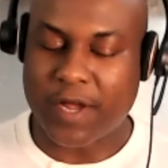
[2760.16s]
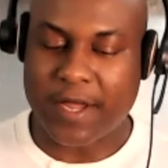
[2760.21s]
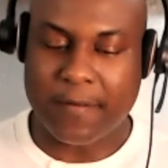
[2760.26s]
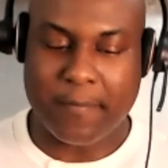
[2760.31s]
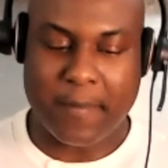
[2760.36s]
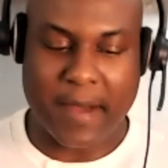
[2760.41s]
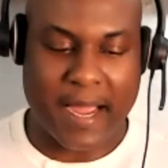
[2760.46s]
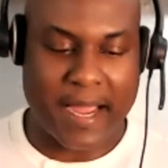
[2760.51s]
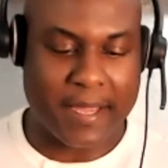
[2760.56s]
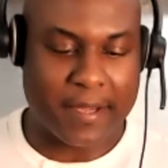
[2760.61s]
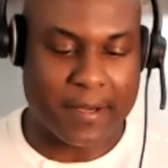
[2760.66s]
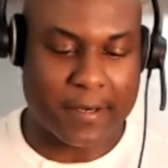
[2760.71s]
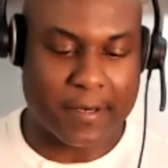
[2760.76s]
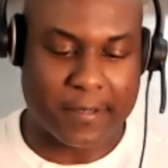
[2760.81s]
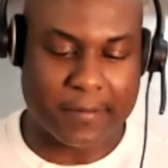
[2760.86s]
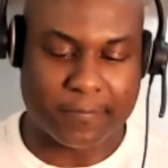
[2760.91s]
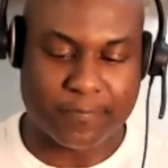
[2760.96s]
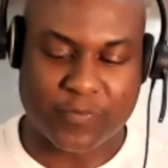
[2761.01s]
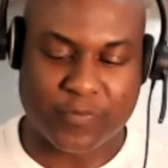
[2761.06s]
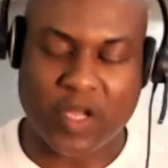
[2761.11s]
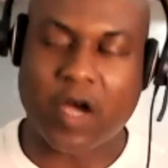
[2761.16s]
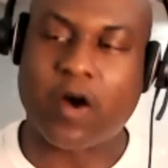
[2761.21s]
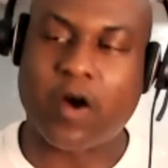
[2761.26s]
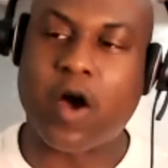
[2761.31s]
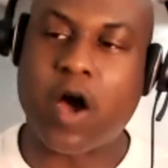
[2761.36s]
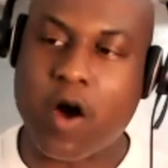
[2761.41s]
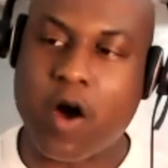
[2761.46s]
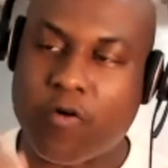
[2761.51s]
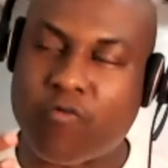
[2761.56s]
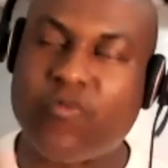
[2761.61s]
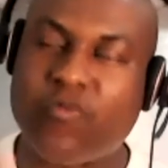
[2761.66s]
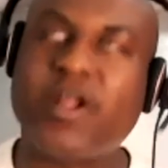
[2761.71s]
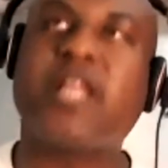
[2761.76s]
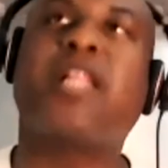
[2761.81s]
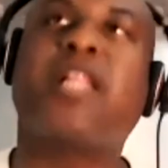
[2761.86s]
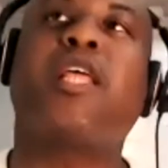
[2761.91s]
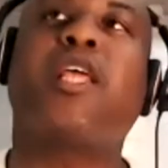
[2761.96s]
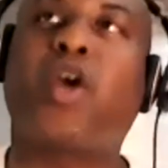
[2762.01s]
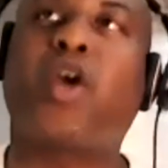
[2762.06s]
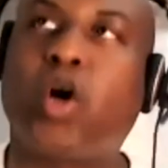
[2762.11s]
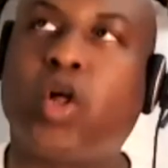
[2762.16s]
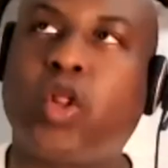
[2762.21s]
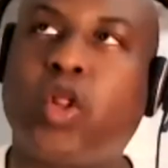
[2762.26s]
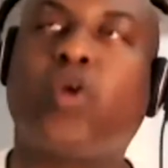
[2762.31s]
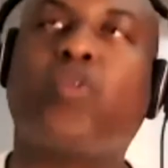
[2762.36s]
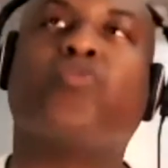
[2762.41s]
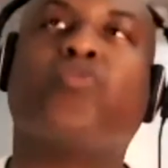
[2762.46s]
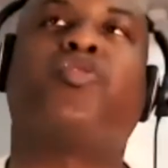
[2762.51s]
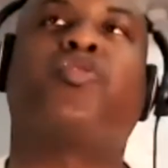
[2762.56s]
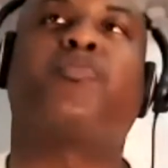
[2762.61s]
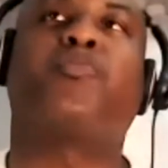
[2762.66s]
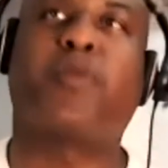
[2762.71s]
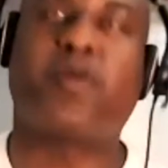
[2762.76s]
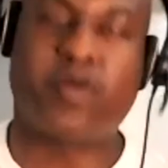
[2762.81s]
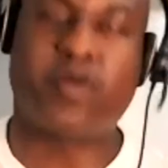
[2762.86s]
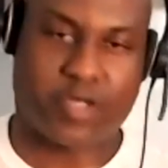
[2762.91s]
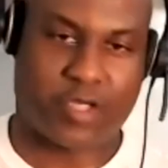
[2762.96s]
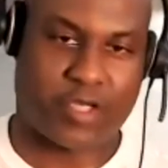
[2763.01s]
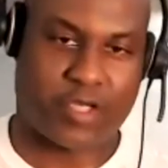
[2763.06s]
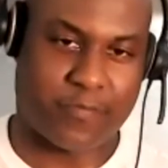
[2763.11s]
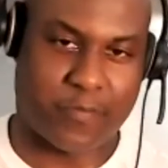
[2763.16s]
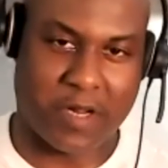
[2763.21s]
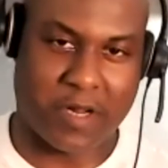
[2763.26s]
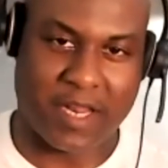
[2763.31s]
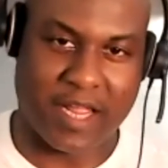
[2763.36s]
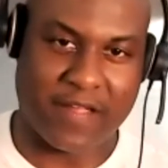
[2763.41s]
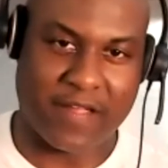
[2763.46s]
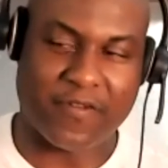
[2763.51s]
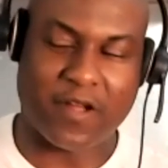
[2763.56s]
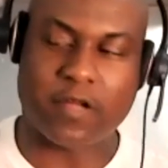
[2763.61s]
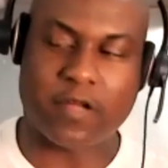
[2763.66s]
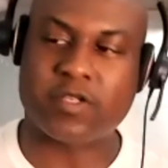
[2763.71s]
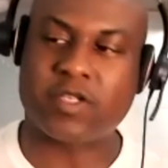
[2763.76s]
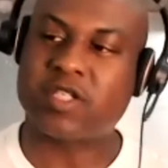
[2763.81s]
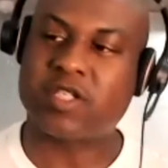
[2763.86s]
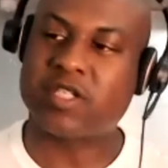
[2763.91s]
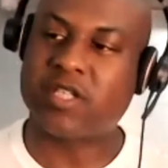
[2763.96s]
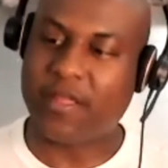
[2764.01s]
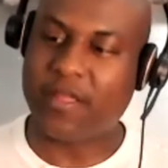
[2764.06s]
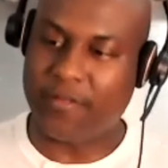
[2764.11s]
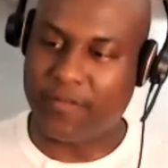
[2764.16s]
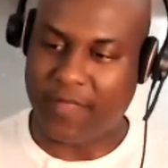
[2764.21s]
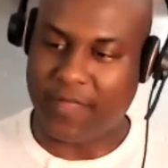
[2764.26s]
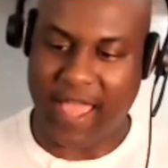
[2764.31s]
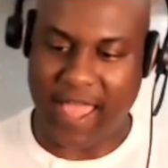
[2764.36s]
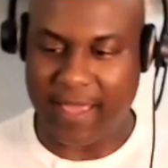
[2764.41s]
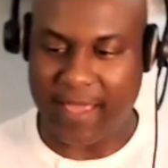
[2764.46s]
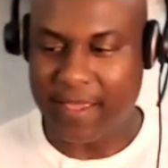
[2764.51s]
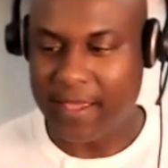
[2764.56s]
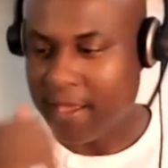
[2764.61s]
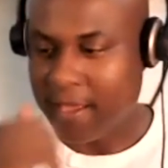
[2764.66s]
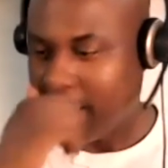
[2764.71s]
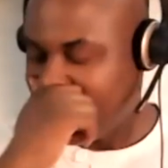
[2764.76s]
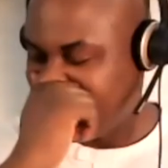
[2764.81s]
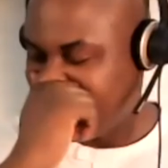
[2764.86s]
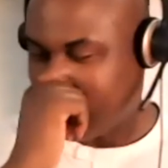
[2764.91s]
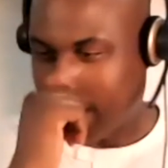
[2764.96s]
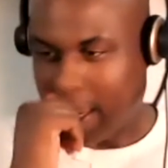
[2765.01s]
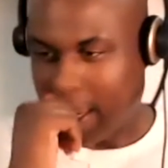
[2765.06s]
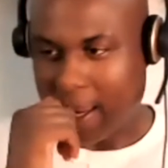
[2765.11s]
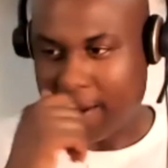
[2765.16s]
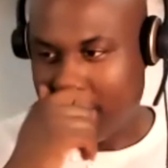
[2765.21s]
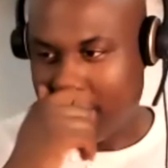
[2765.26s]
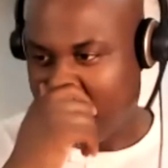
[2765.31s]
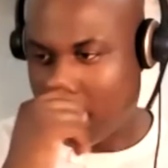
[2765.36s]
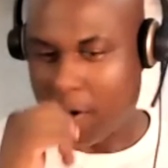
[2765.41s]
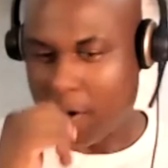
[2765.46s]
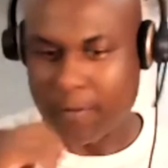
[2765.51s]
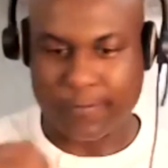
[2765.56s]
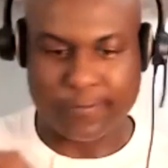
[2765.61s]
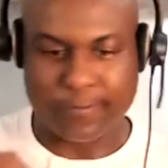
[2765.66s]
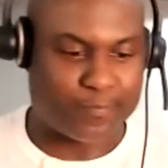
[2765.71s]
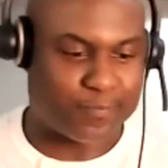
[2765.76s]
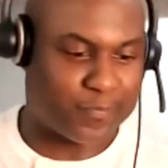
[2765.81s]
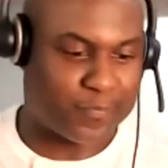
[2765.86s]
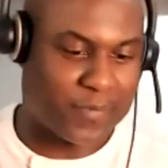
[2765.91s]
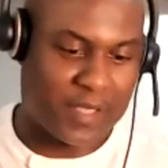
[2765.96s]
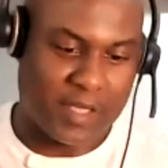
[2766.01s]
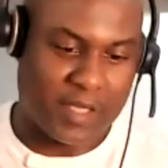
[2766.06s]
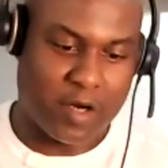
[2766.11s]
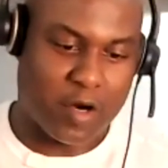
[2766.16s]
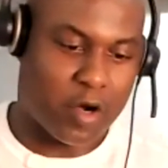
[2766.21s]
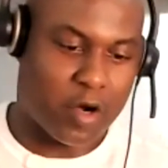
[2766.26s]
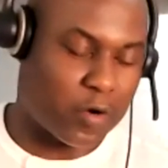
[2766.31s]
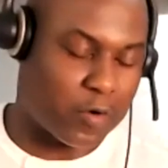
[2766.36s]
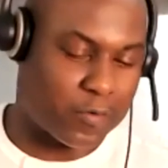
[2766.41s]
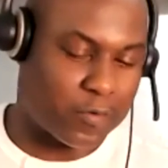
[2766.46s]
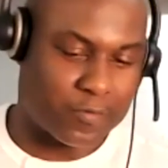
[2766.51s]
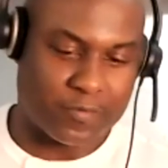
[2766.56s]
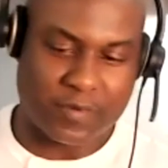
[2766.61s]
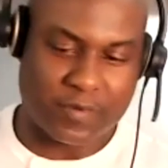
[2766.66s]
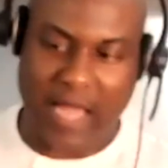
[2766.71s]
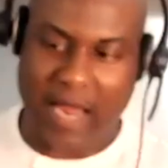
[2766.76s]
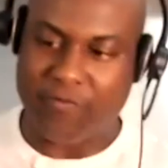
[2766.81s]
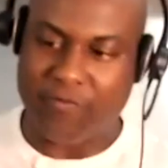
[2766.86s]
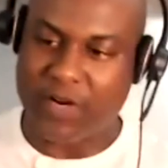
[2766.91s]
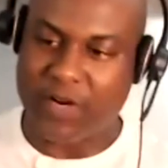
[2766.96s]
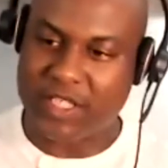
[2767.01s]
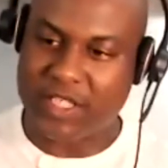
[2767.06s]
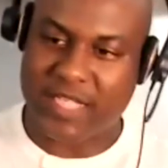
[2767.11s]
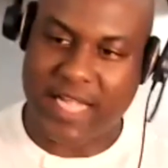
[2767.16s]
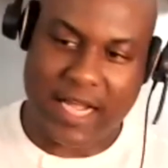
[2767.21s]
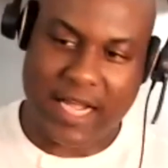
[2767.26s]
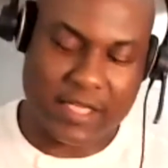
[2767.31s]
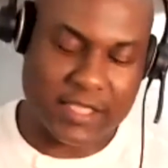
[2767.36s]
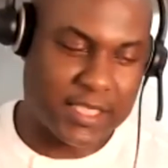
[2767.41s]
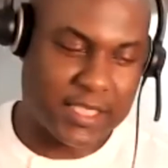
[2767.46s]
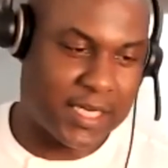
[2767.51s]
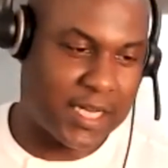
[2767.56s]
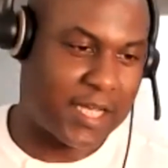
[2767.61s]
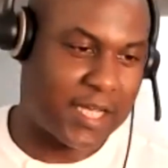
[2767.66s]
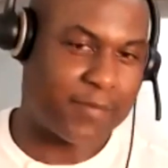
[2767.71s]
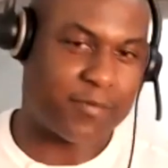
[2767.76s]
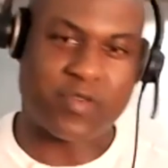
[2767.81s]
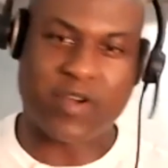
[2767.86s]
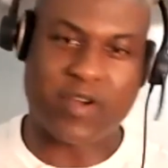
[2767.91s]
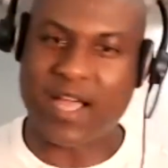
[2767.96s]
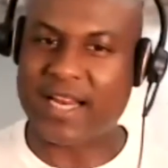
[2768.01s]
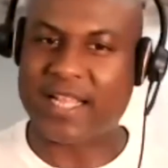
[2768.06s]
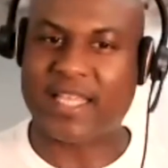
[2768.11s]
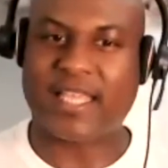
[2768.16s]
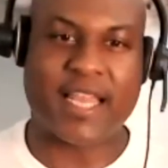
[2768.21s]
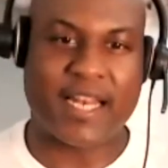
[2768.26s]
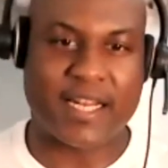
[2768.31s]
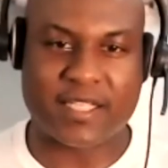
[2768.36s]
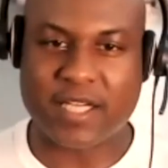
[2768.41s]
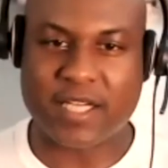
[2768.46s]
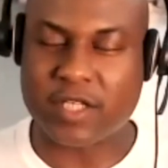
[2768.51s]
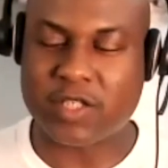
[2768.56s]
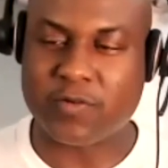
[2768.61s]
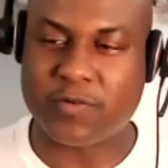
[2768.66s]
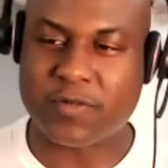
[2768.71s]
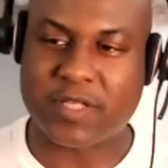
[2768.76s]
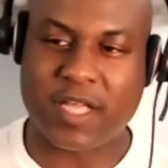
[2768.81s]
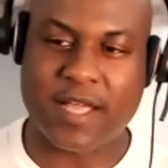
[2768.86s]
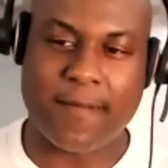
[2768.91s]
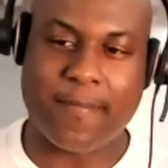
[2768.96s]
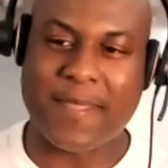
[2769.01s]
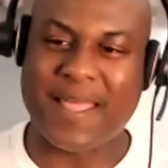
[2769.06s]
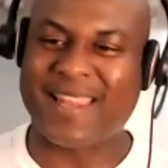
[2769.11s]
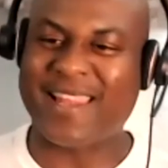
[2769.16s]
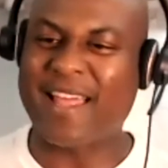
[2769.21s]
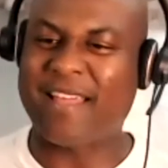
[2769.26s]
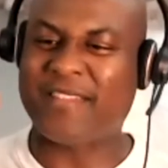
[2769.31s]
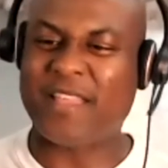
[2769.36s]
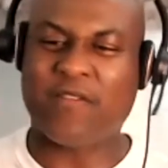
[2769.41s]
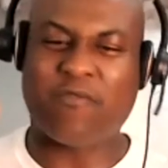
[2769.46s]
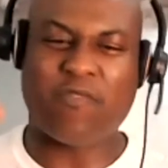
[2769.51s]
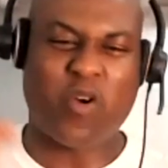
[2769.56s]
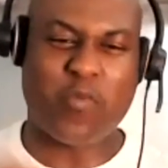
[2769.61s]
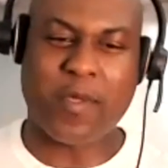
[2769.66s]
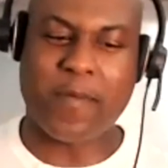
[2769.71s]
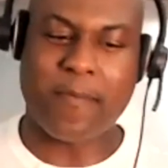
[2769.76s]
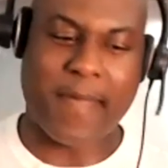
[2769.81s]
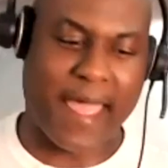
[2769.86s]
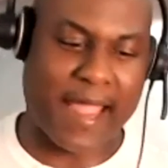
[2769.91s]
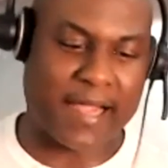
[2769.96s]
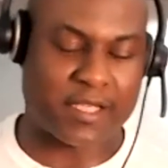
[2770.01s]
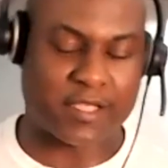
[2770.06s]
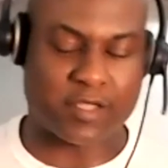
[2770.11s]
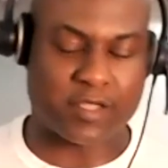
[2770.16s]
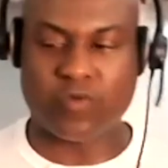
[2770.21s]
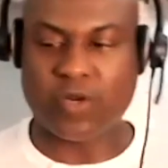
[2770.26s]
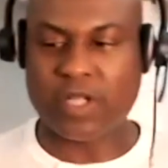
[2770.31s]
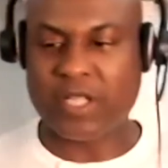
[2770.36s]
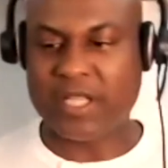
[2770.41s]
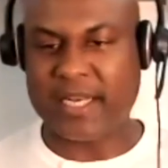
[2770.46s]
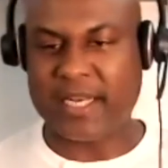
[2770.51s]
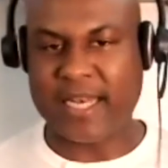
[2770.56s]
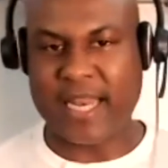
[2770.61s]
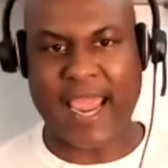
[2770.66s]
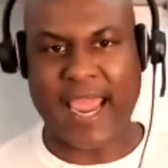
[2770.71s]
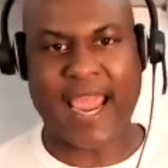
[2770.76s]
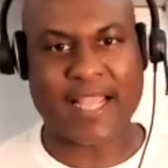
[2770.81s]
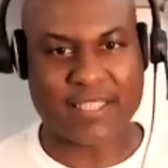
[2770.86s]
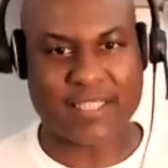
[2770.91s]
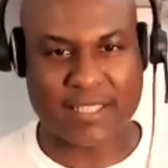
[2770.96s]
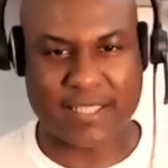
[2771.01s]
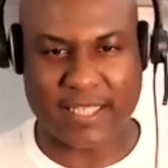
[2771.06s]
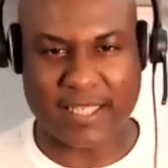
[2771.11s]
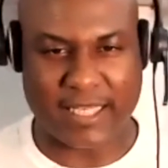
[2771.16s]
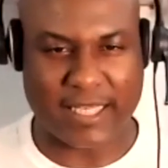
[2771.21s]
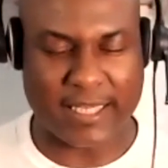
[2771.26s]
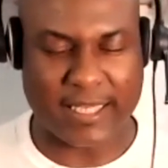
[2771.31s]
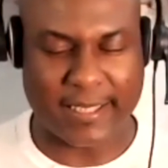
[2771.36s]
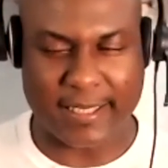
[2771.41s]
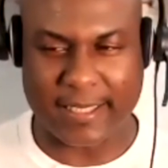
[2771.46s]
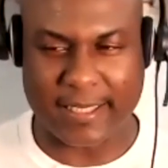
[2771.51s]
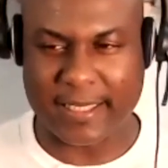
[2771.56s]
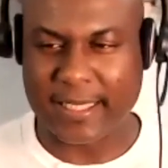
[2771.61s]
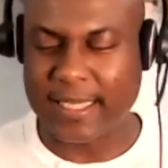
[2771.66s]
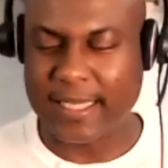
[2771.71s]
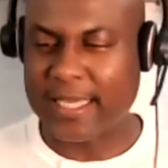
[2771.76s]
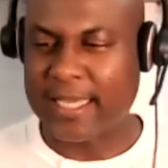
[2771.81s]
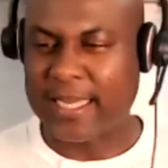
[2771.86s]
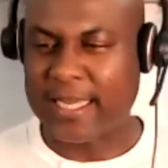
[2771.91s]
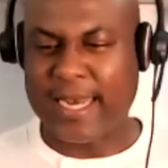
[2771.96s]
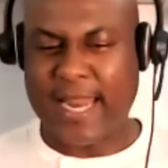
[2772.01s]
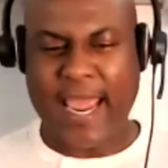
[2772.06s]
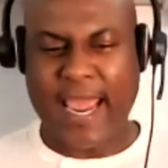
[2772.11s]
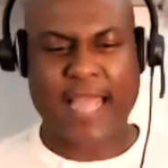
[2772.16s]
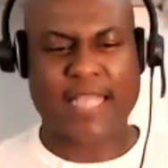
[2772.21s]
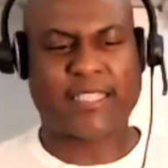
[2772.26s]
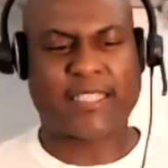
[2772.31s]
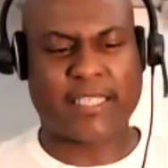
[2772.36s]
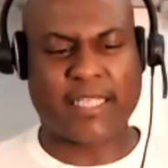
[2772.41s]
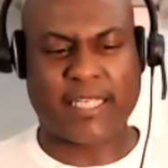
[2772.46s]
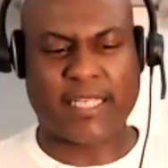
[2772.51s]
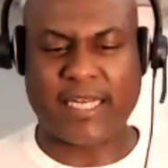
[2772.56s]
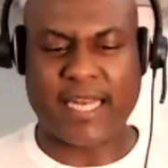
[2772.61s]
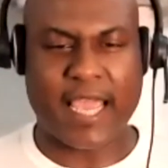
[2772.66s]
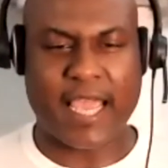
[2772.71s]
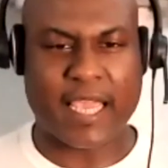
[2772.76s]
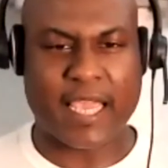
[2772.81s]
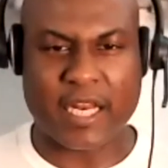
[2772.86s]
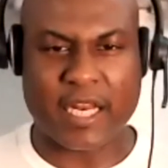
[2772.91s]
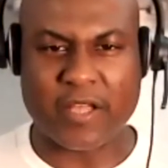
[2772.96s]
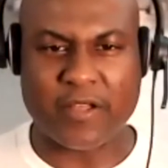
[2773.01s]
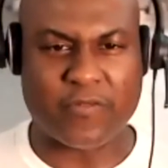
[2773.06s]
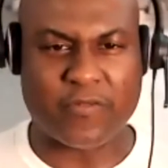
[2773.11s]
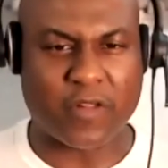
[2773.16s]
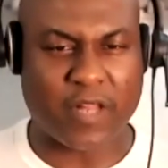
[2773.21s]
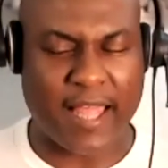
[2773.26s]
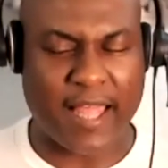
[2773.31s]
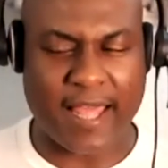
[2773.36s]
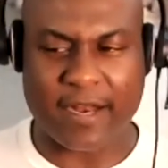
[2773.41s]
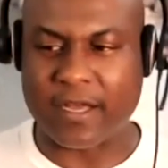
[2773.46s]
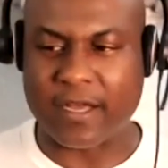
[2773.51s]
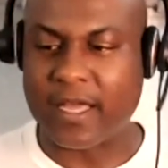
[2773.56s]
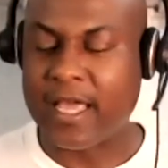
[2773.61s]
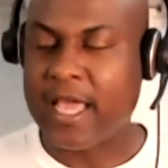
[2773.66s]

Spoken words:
my a really close person in my life, I'll just say that, they I reached out to them, tried to get in touch with them. They wrote me back this really nasty, negative letter.